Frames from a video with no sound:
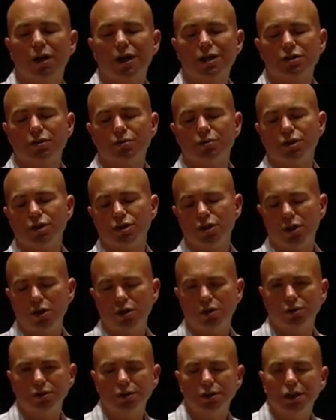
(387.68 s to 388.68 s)
as a
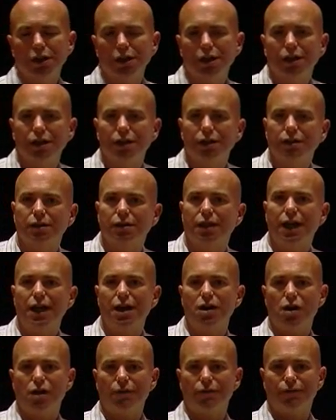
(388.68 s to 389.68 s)
result, they
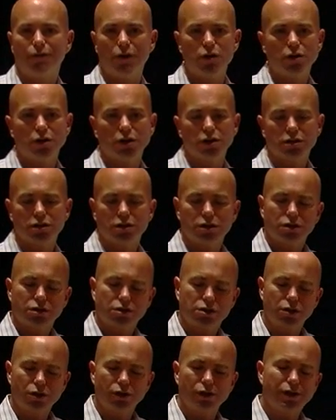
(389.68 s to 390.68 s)
are focused
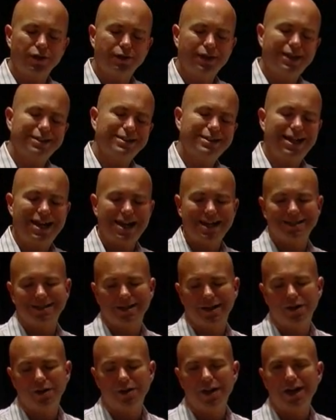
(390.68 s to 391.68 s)
solely on that task.
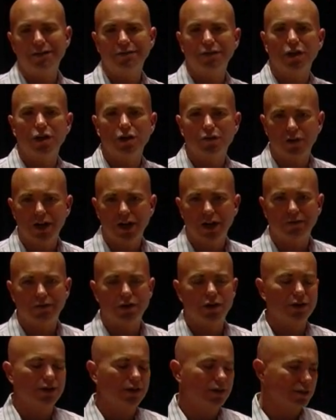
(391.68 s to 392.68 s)
They don't have the overhead of
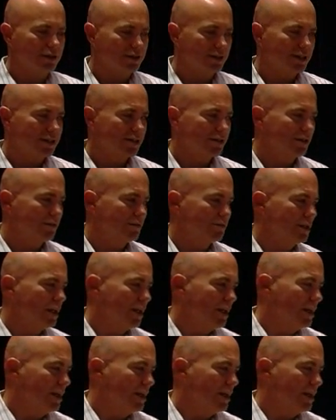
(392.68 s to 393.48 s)
all the other systems.